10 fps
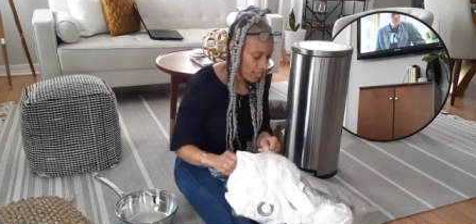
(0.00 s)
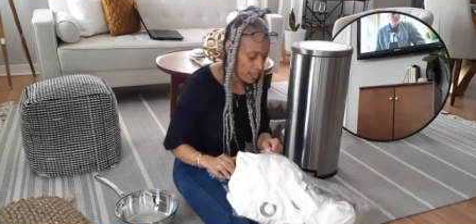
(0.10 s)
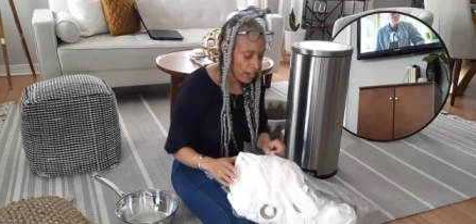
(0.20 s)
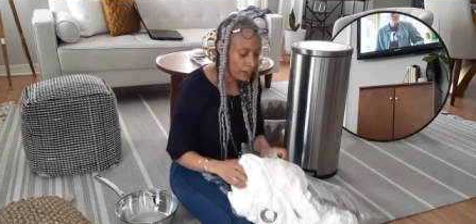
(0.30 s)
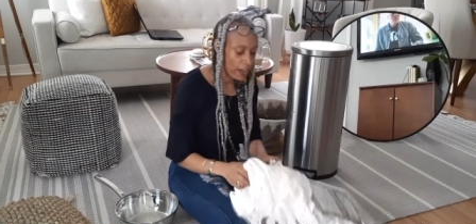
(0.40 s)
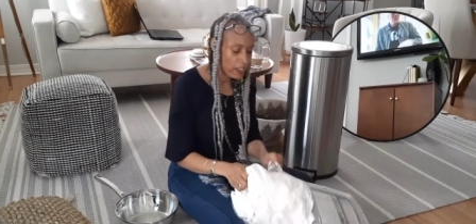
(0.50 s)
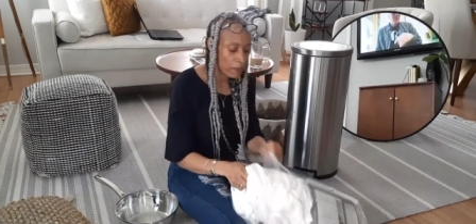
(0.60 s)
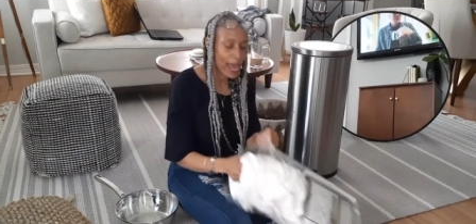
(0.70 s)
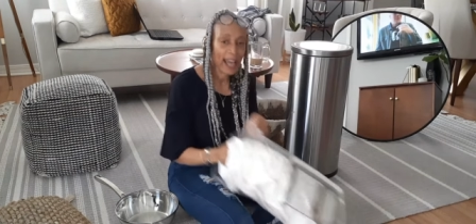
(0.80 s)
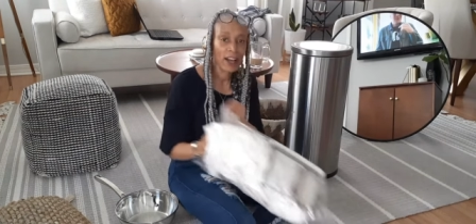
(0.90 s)
Another
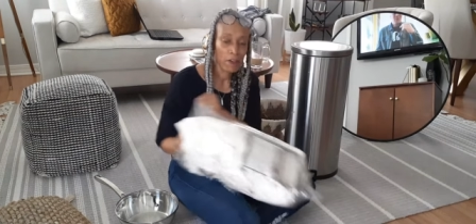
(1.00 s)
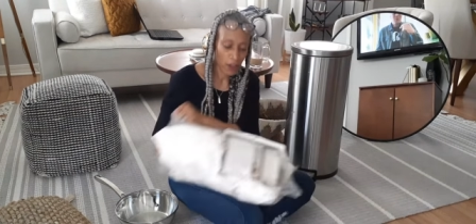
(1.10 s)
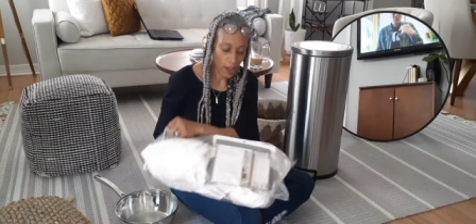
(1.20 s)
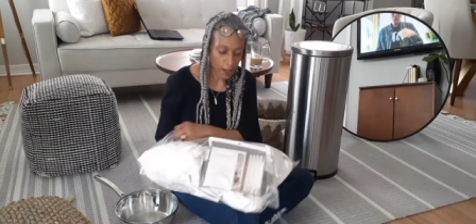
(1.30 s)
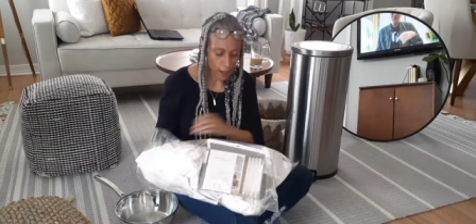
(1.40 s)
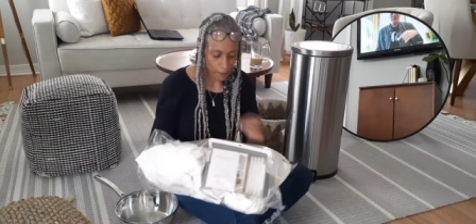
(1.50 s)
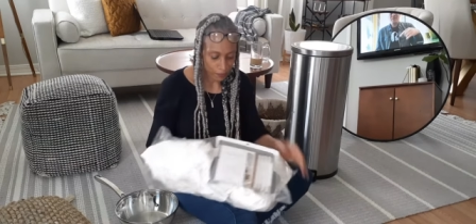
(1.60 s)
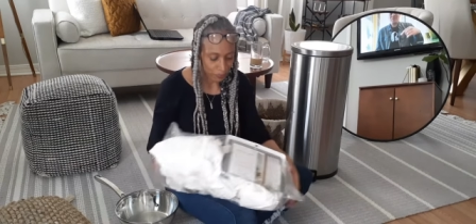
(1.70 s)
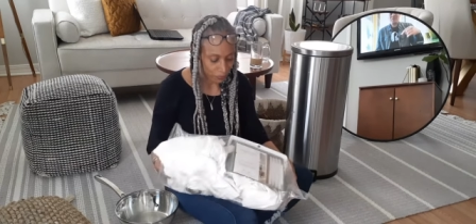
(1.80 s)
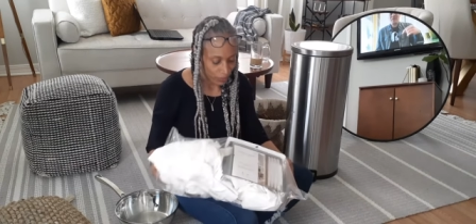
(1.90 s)
pack of um,
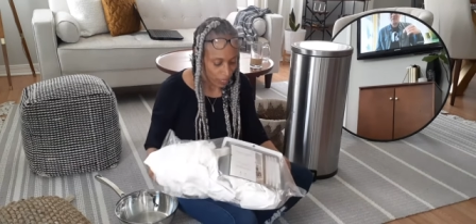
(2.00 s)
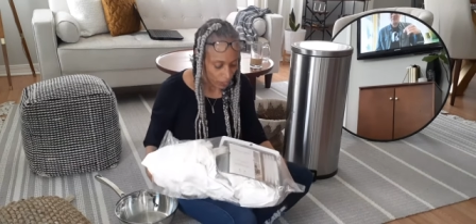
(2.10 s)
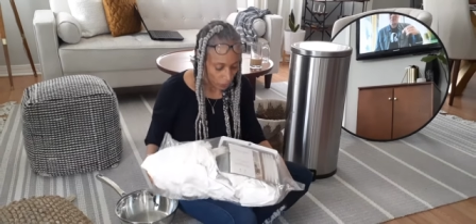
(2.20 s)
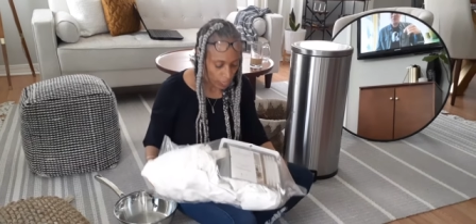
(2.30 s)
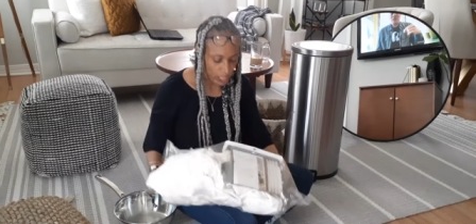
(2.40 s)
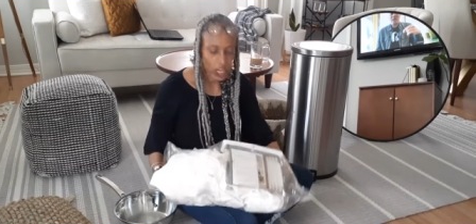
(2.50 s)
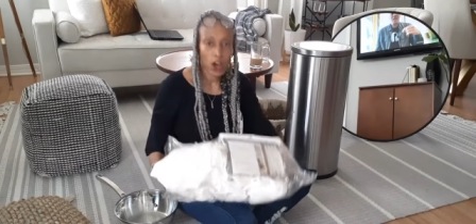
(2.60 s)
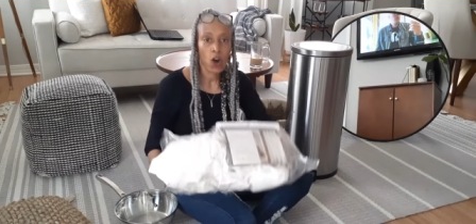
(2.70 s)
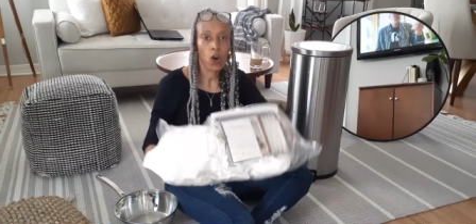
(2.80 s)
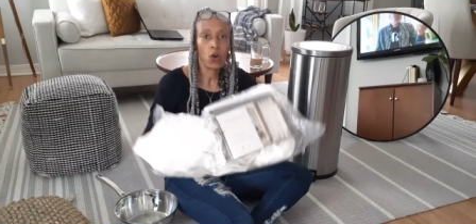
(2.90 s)

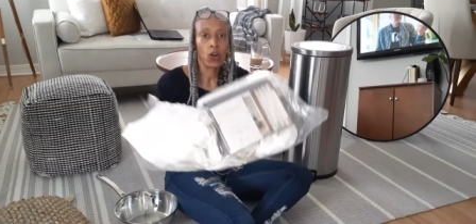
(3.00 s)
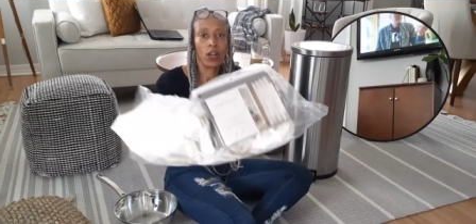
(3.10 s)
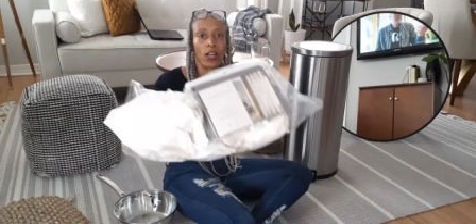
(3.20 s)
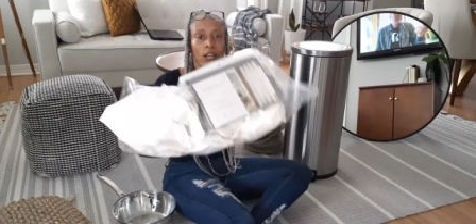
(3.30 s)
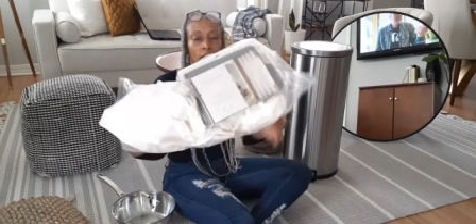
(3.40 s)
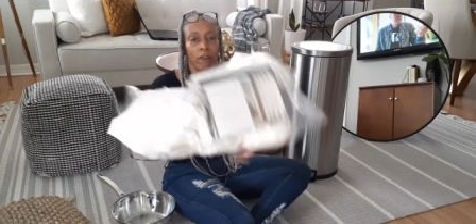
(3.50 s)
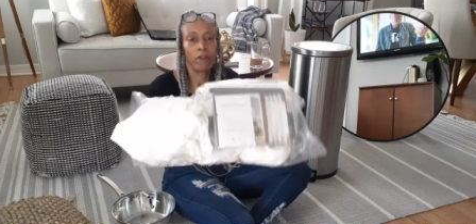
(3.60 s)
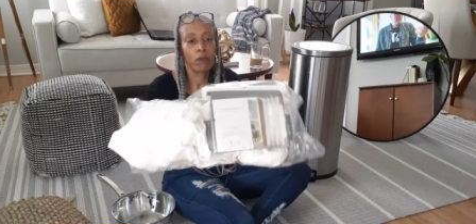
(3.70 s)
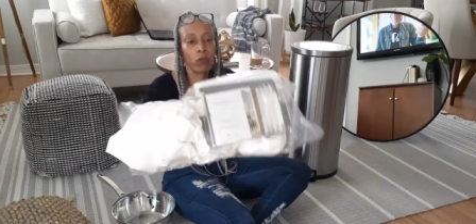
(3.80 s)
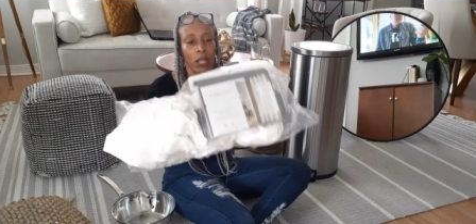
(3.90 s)
Threshold
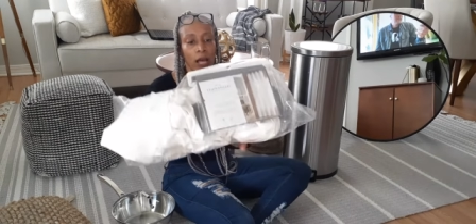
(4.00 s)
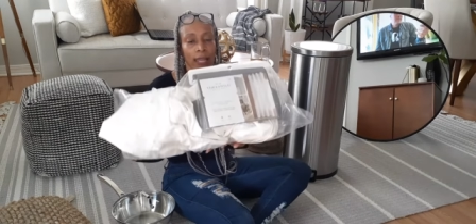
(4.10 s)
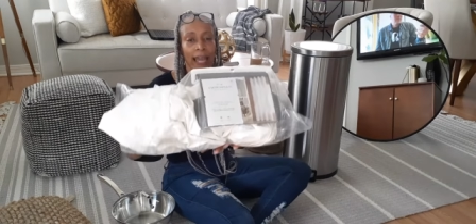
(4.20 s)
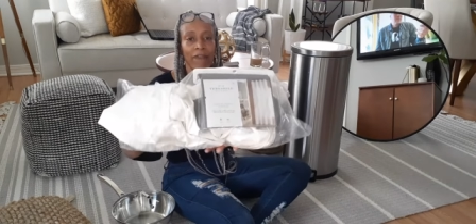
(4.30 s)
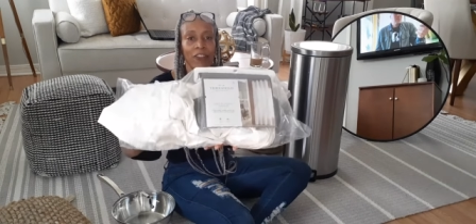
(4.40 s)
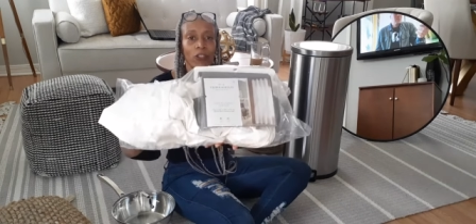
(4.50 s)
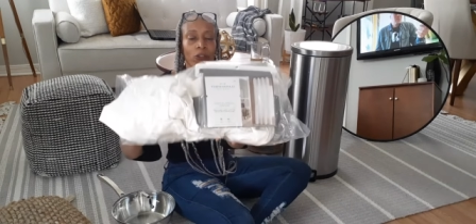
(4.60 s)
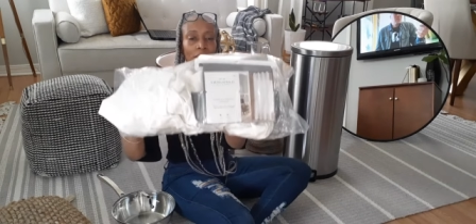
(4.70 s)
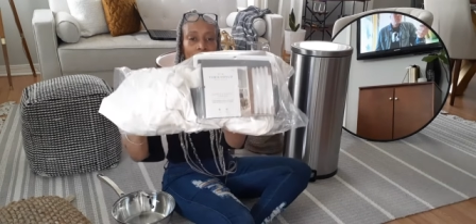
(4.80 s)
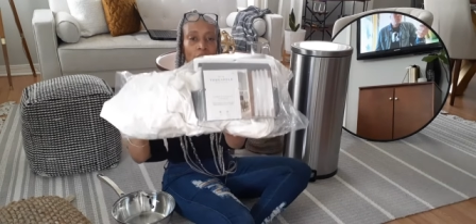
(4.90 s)
uh, light
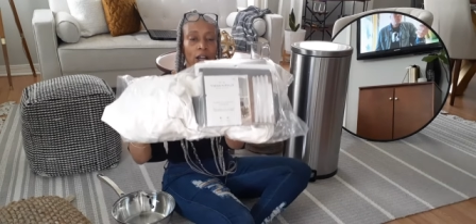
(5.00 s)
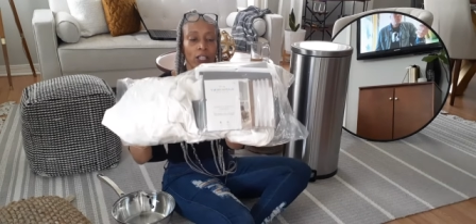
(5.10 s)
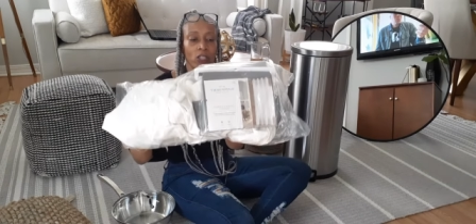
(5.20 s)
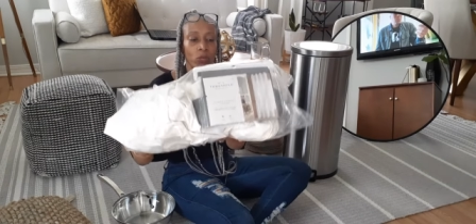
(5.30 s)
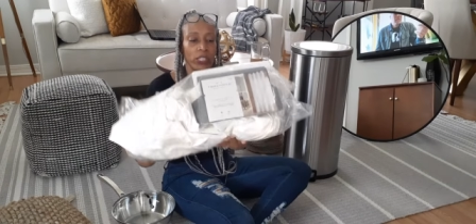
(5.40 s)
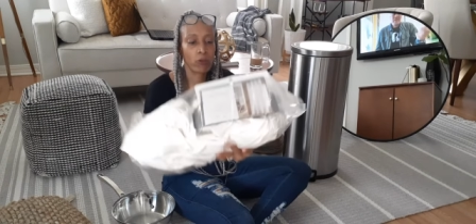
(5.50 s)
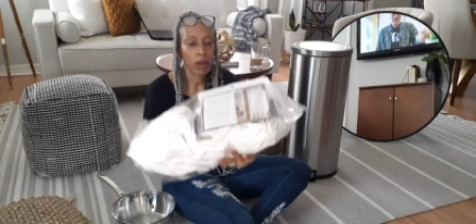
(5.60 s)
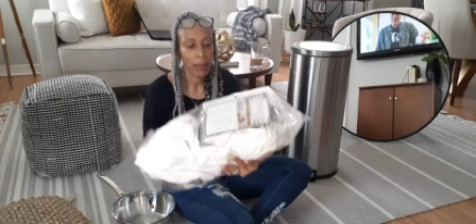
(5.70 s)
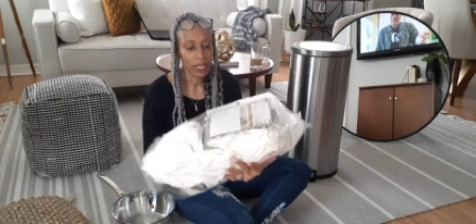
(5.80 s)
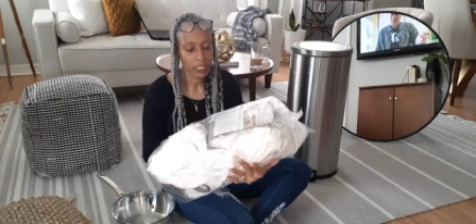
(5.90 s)
filtering curtains with the
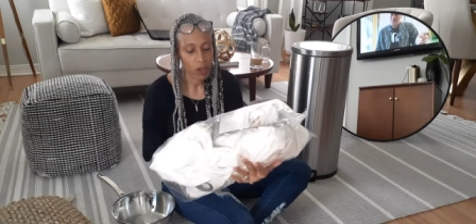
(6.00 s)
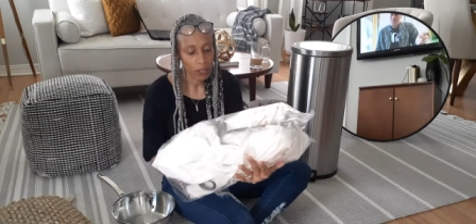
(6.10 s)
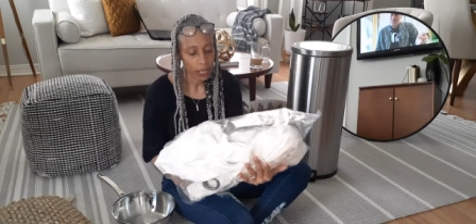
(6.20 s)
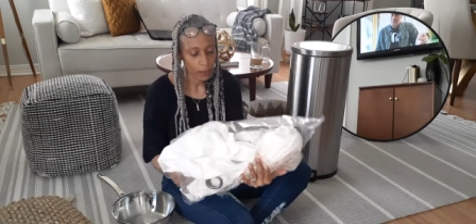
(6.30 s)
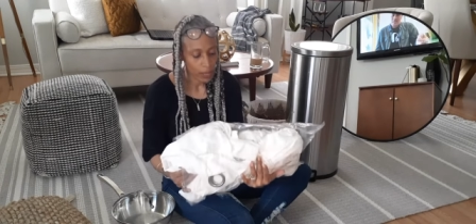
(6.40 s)
grommets on them.